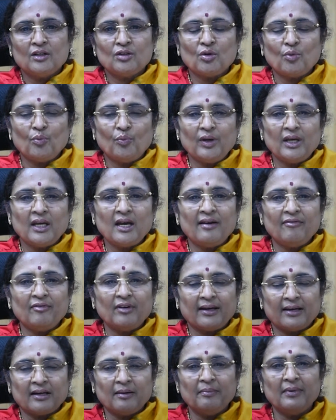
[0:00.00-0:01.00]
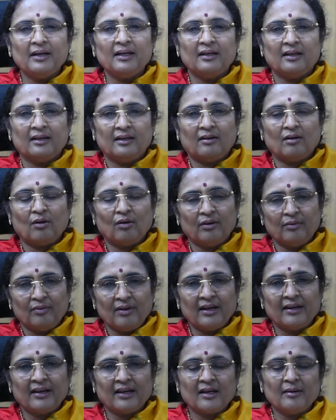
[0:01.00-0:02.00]
So we have recommended, or
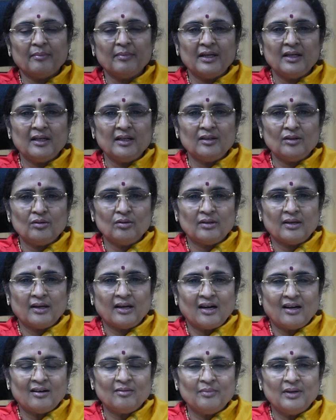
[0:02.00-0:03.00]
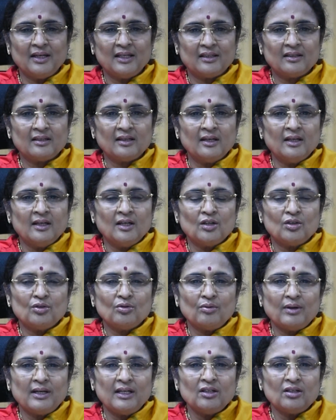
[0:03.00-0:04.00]
we are recommending to the government,
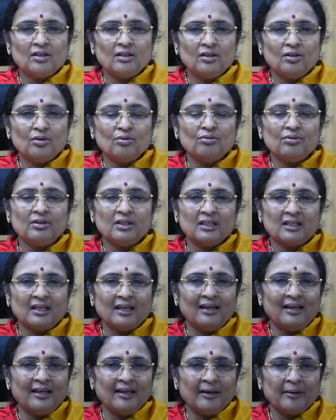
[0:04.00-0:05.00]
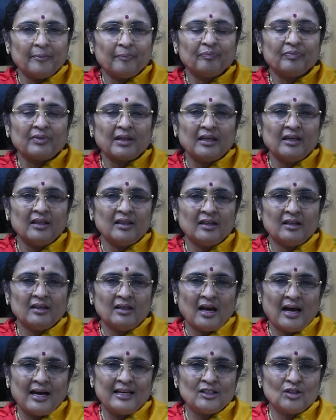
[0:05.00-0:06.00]
to introduce skilling in
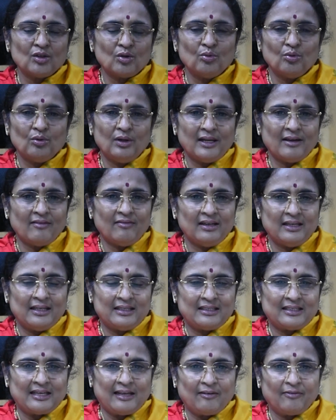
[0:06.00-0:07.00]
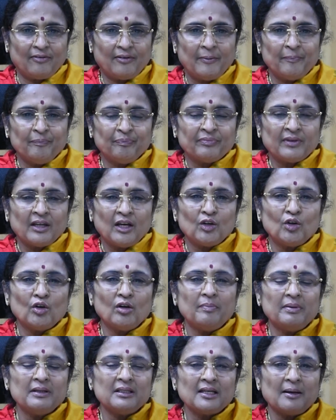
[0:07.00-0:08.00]
the high school level itself. You
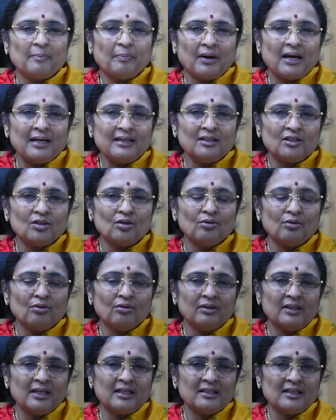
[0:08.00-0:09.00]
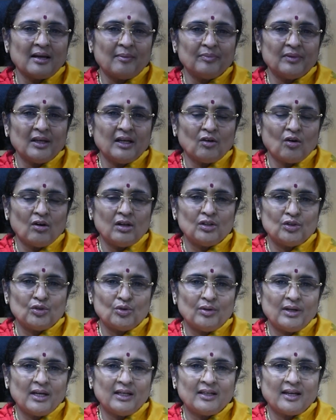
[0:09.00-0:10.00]
will be surprised to know there is something called
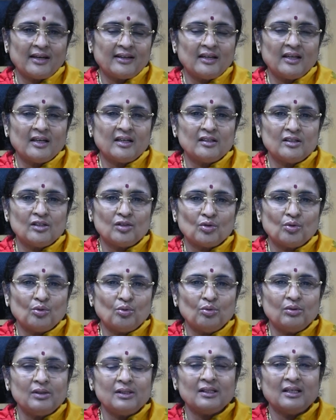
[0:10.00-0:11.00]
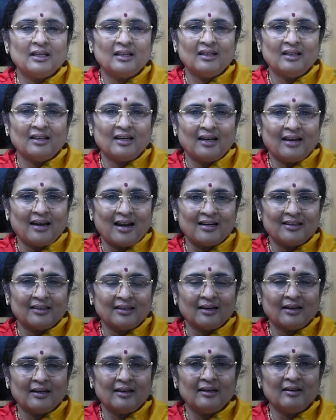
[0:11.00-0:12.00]
junior technical schools in
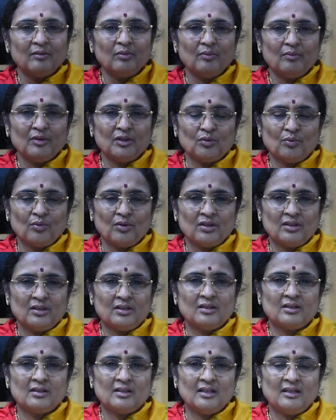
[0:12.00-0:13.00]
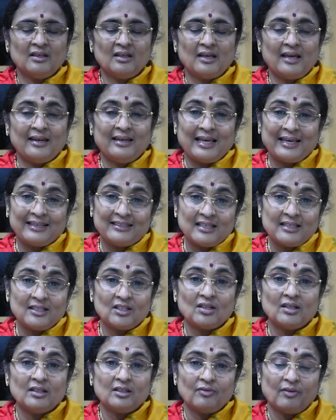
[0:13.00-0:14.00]
Karnataka, which was in
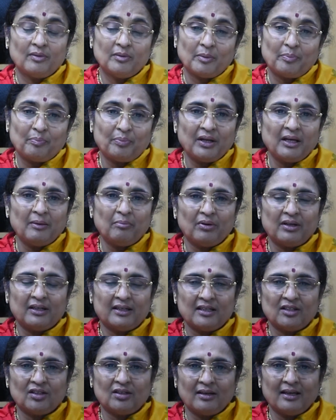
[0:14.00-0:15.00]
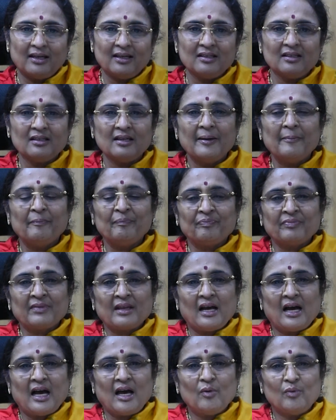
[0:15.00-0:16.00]
existence from the pre-British days.
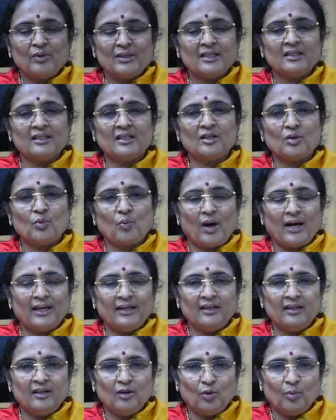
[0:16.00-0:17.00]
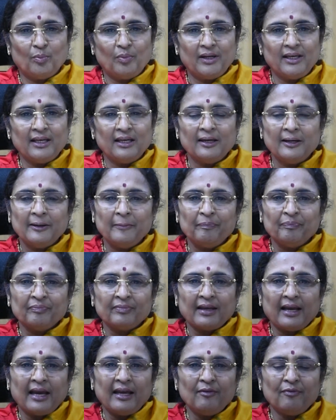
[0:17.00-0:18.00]
I visited one in Hubli
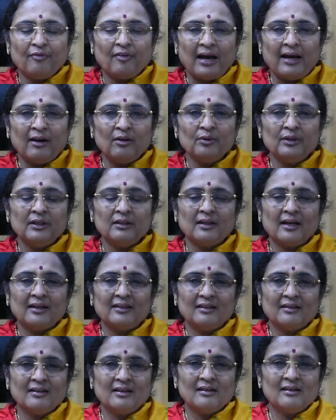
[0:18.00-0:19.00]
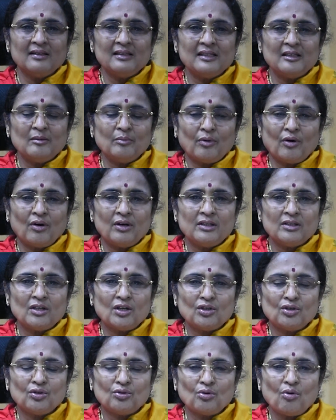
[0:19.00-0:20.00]
and found that the girls and boys
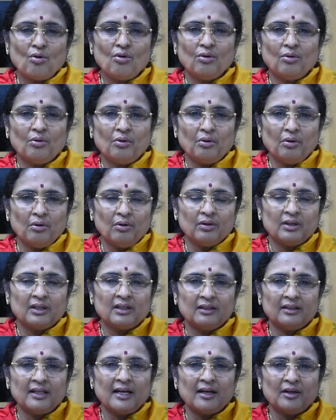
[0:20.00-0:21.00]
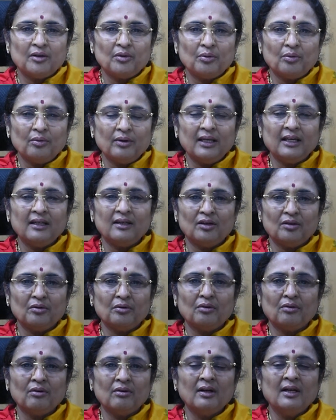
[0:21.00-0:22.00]
are so good. They are doing, you
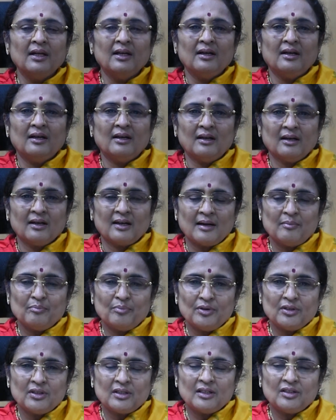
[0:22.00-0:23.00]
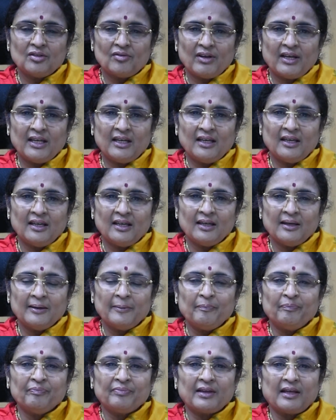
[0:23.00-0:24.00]
know, computer training,
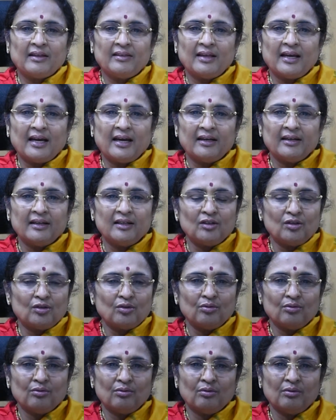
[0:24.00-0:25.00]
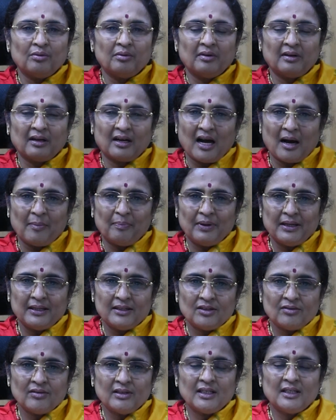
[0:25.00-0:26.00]
they are into
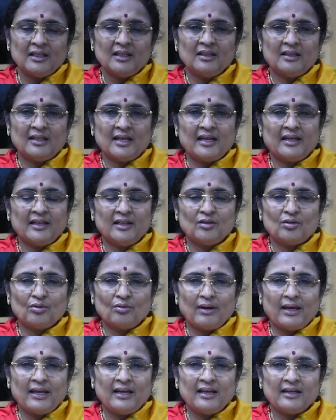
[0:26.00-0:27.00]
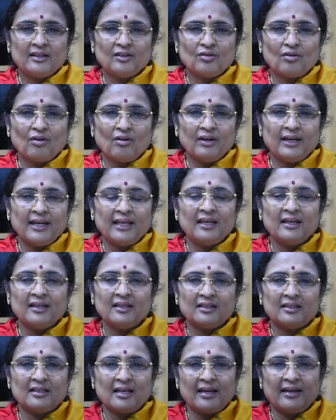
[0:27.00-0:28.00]
carpentry, they are into
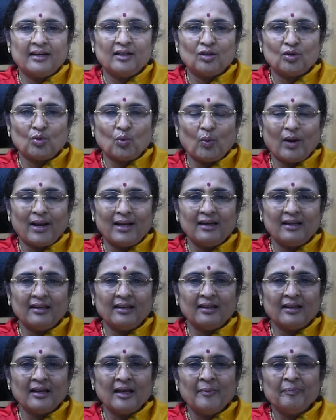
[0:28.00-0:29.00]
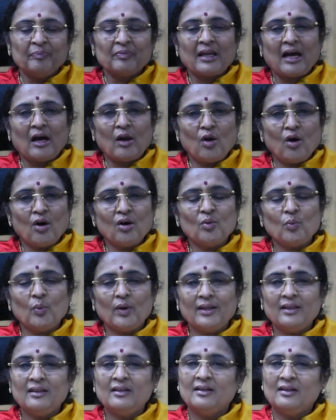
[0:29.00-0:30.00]
electronics, they are into welding, along
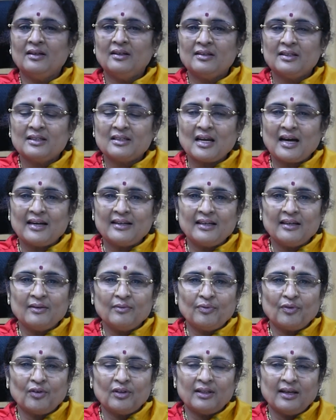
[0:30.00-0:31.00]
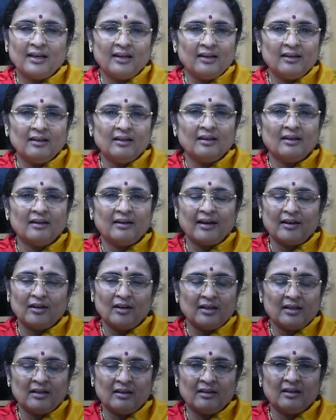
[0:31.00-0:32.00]
with studying for their
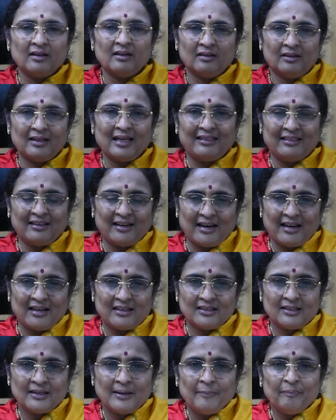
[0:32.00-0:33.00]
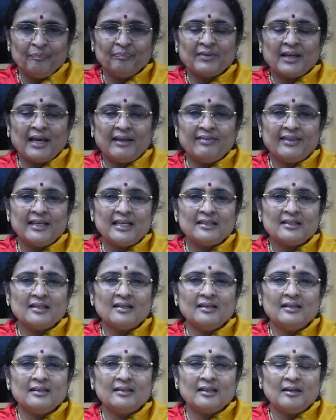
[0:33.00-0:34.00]
regular 10th class. And these
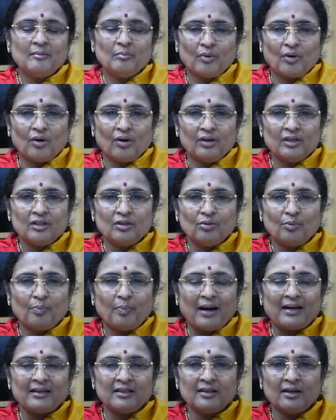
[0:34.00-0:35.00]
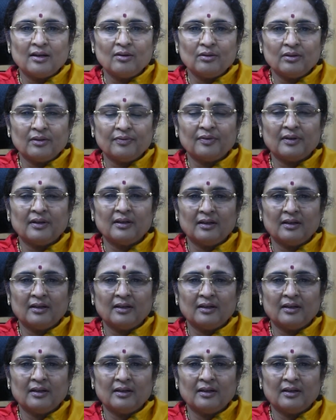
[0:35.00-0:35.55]
girls and boys who pass out